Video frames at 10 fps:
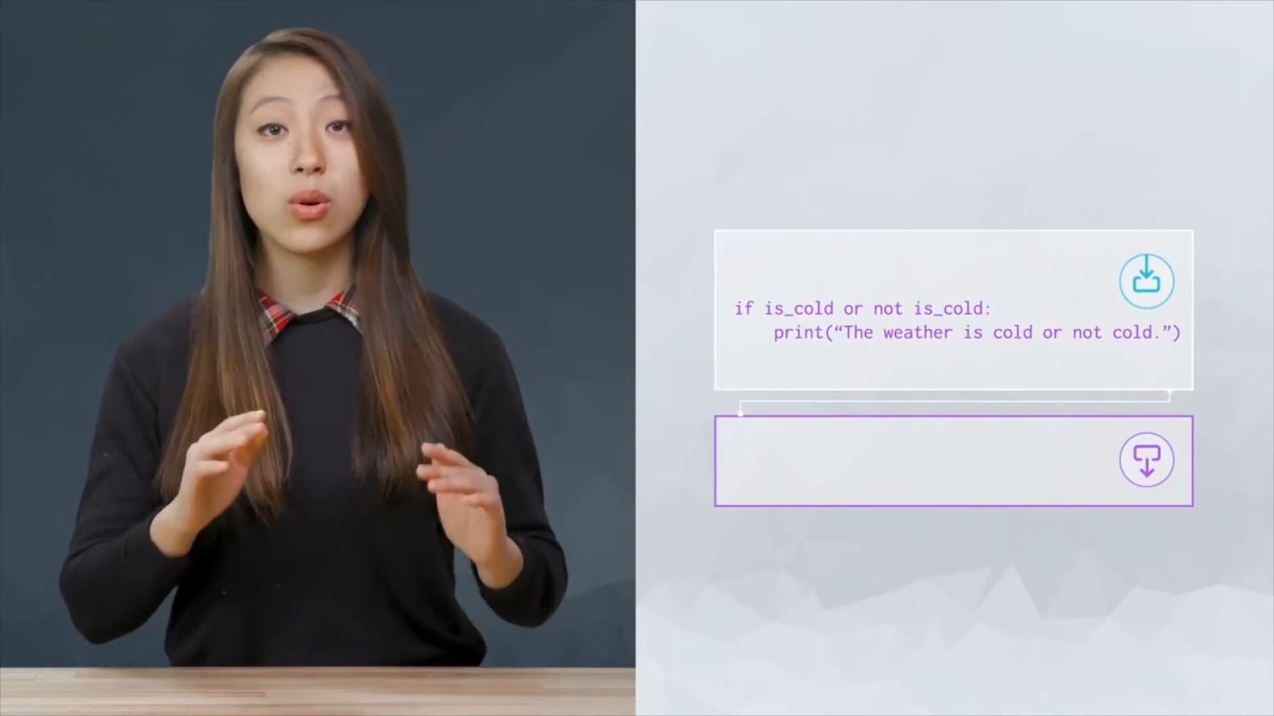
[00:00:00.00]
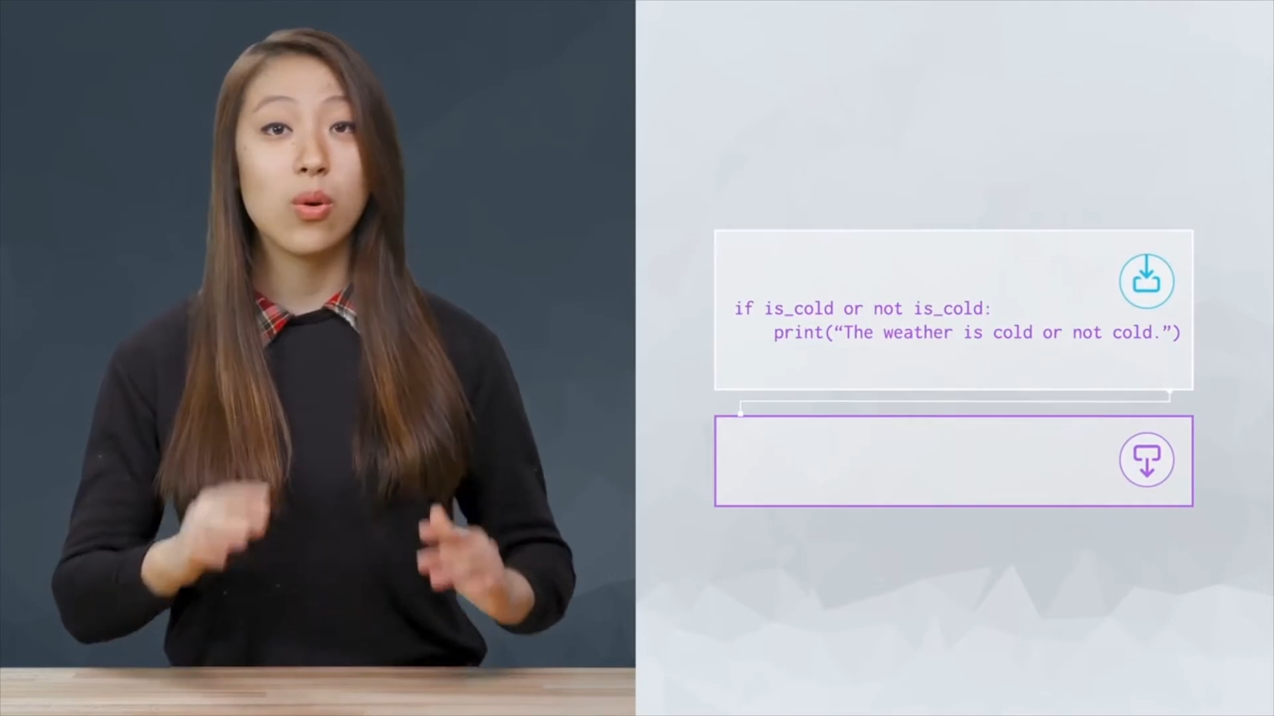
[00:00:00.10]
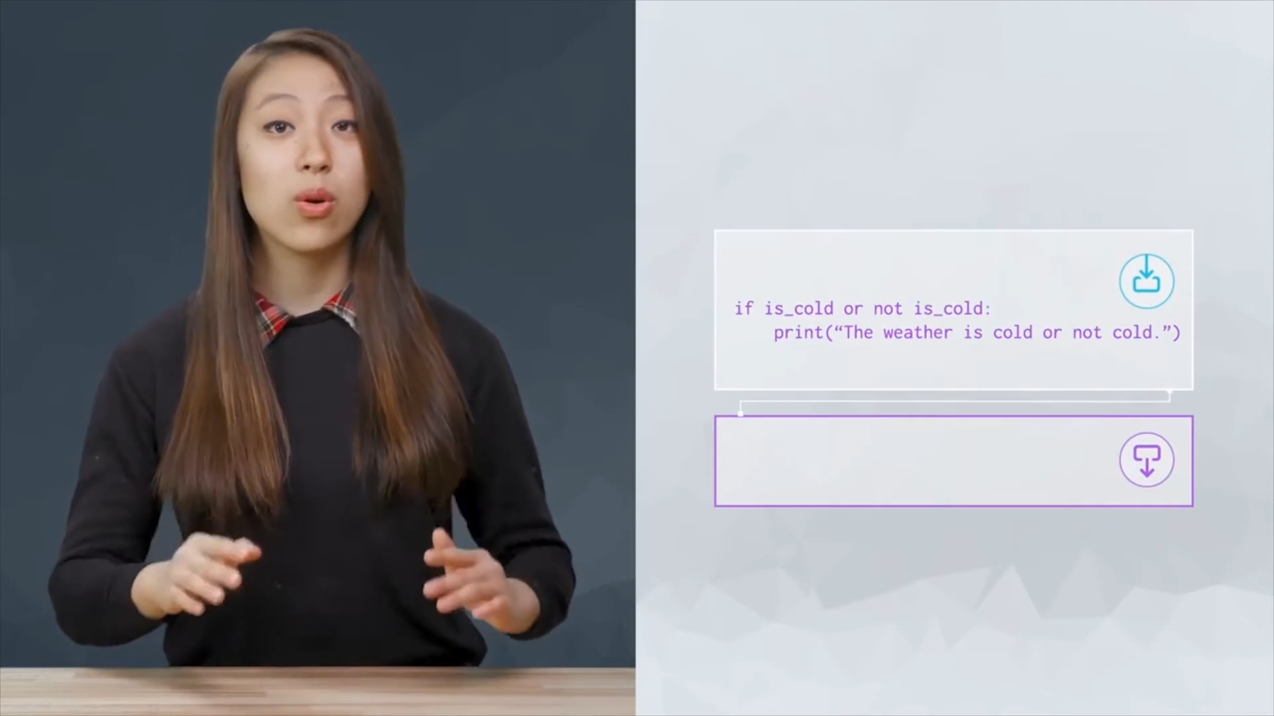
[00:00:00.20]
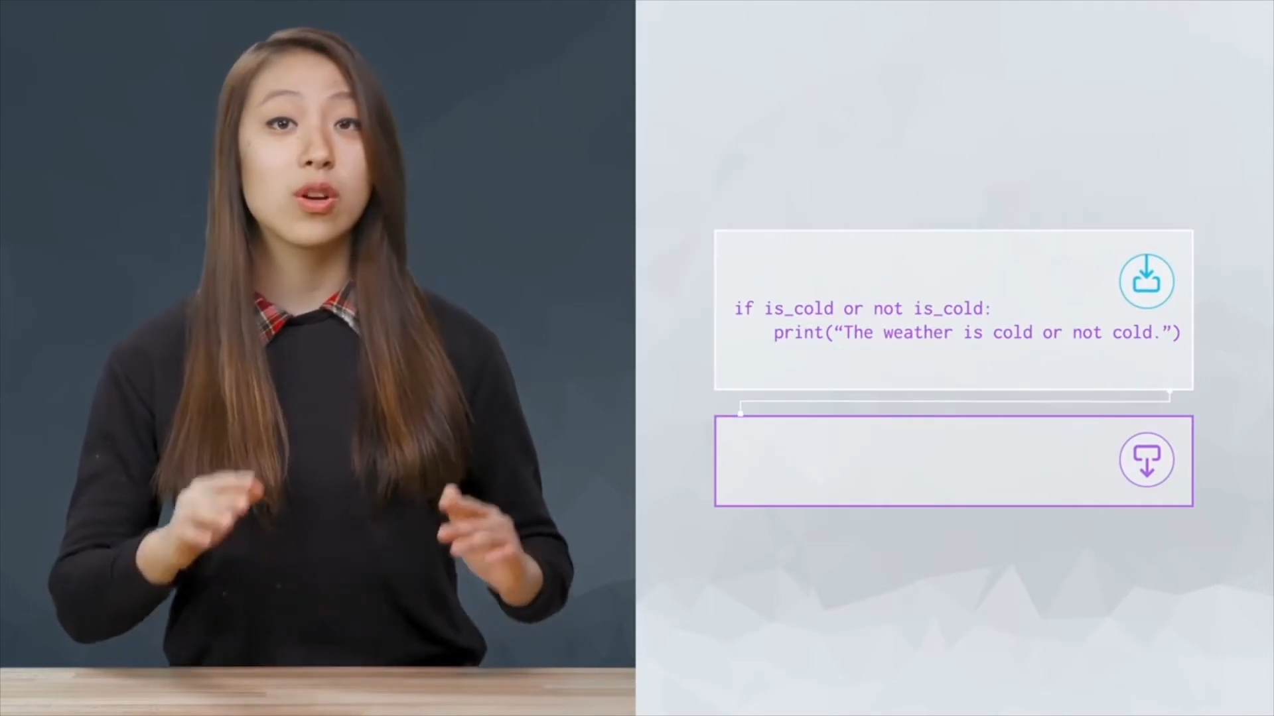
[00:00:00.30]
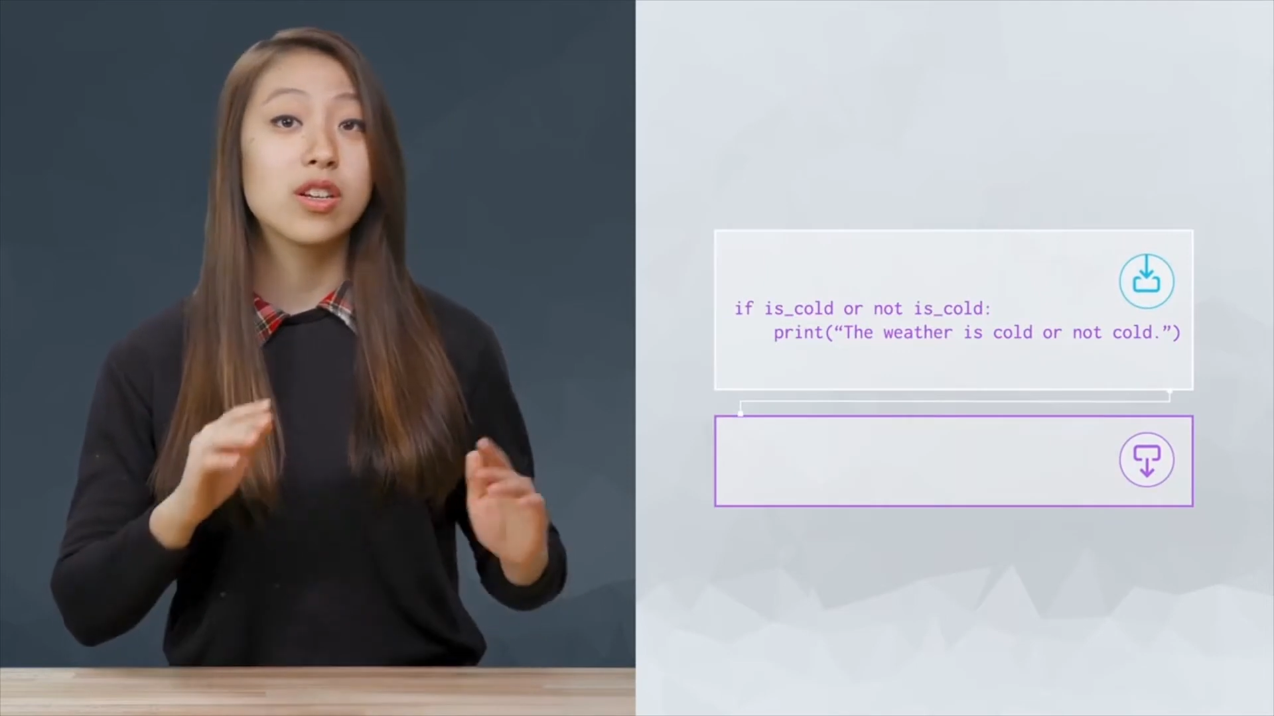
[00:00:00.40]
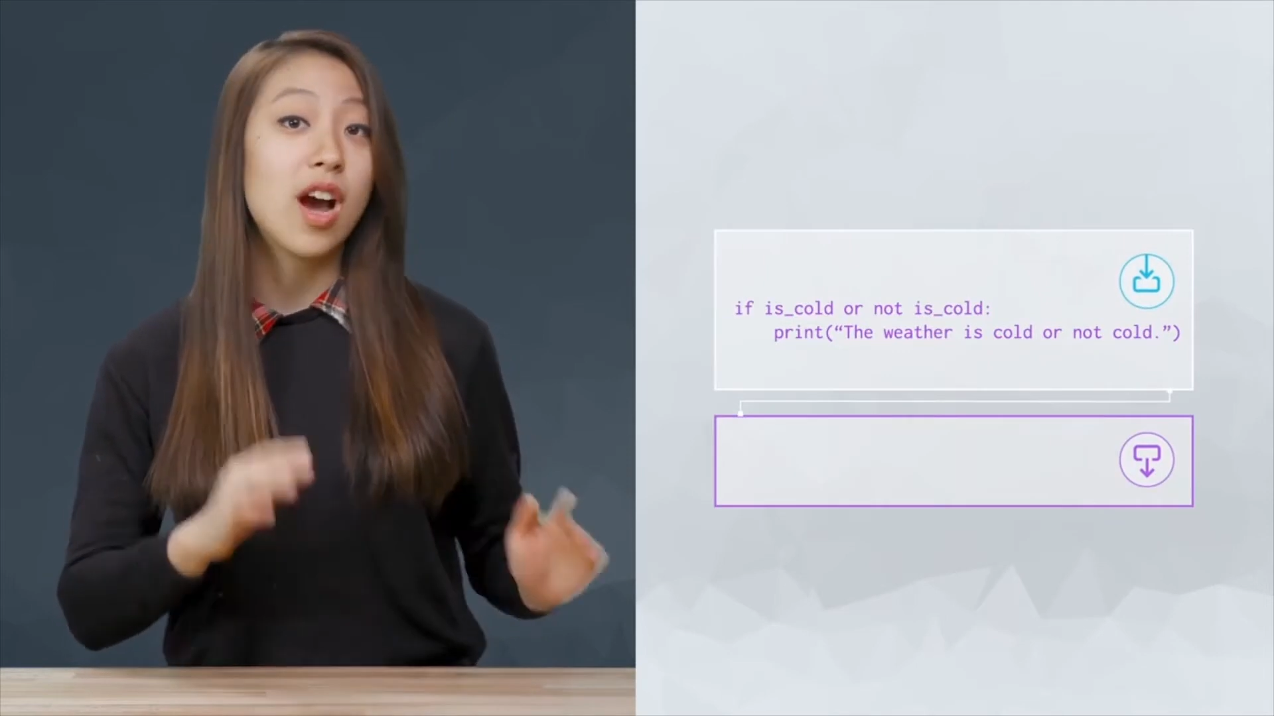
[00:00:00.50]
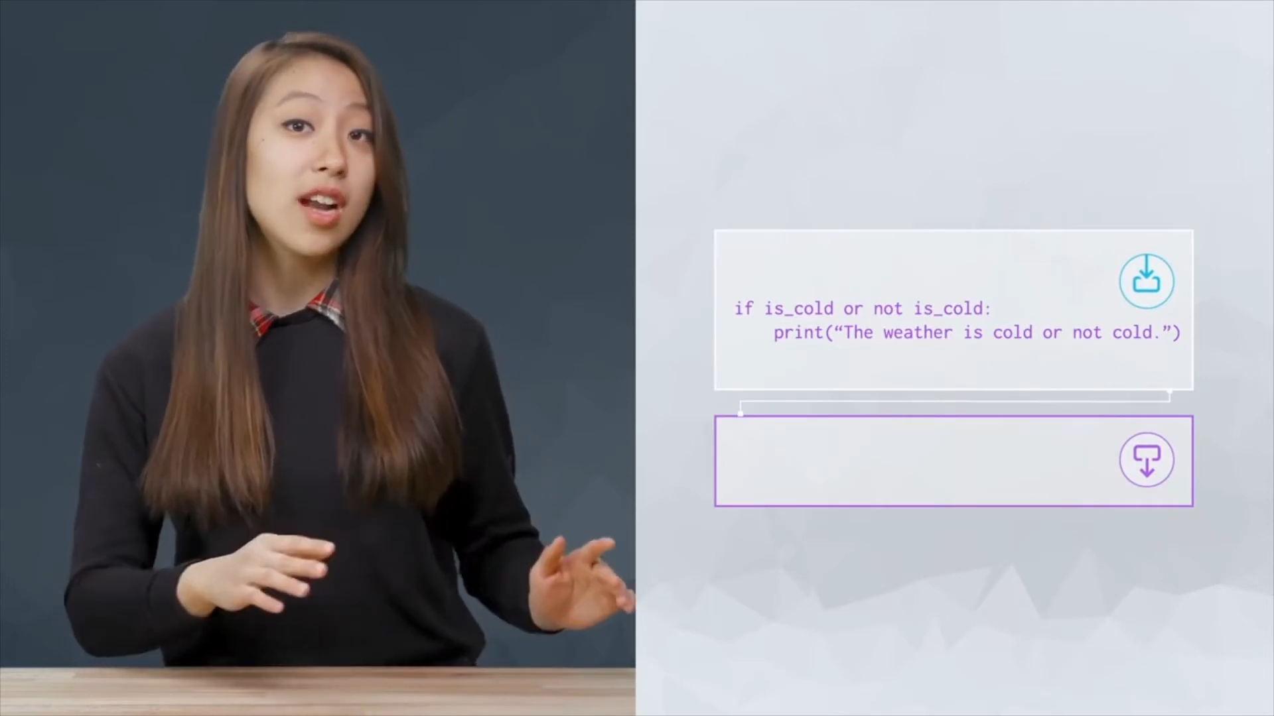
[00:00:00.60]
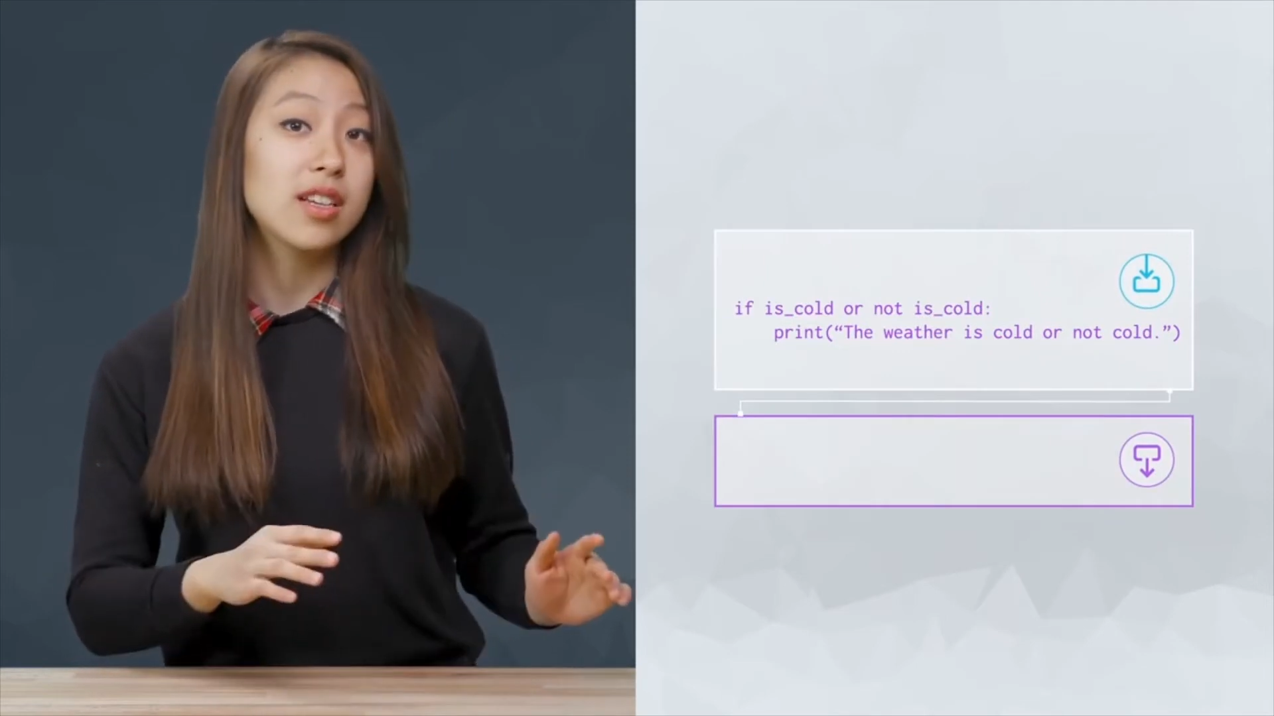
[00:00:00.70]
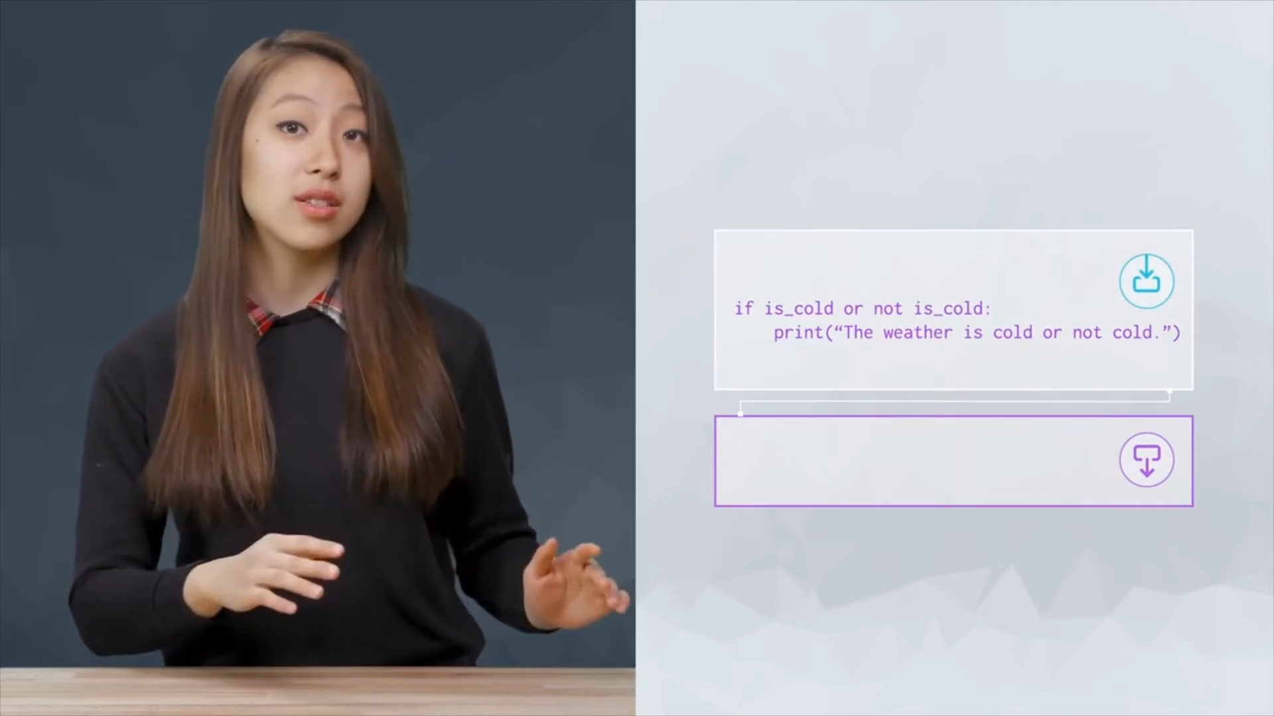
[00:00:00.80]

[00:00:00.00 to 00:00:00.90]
or not